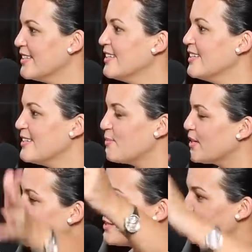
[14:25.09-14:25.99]
and
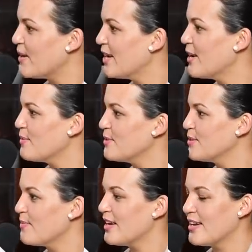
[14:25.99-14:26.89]
but she might not
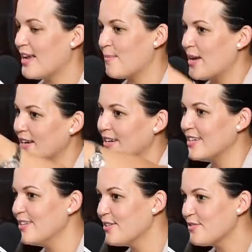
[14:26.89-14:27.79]
she might not I might not
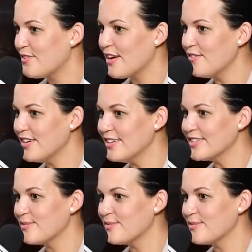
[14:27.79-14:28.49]
need her in five years.